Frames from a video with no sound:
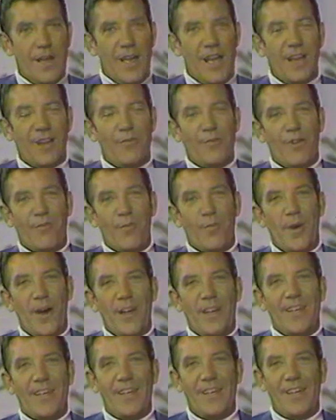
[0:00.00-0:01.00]
Hello,
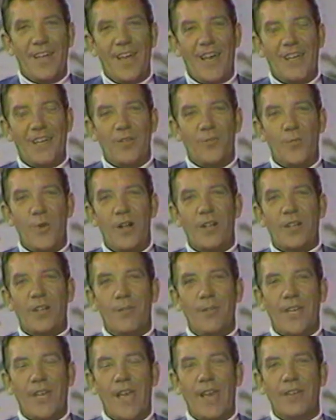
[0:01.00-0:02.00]
everybody, and
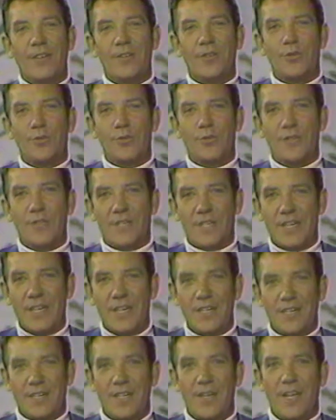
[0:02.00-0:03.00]
welcome again to the
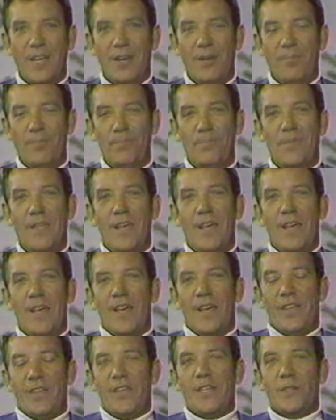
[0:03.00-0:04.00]
Ski Scene.
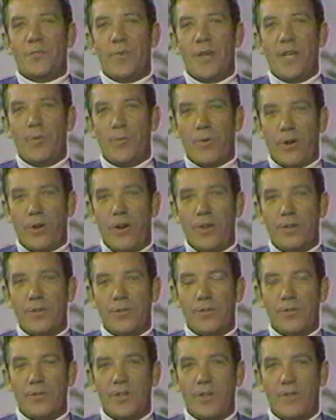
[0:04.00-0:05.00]
This week, we're going
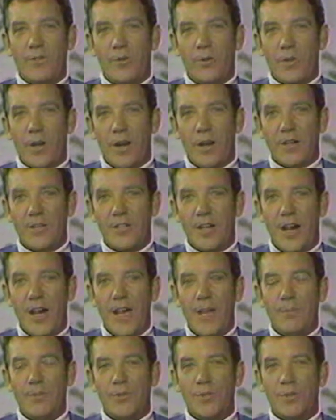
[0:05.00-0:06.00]
to devote our
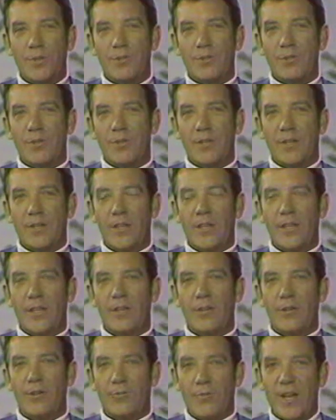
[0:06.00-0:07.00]
time to the
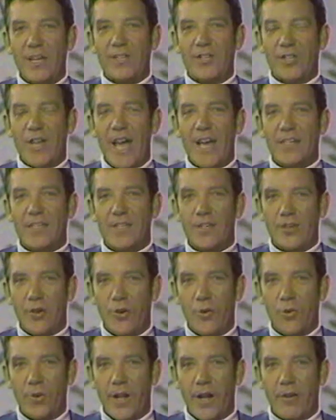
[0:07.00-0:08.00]
great Jackson
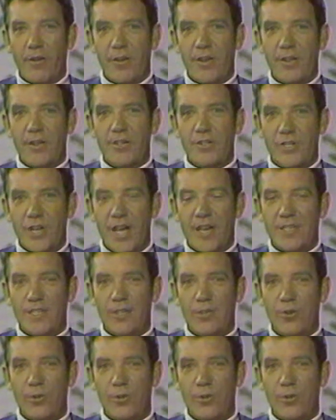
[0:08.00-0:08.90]
Hole area, Jackson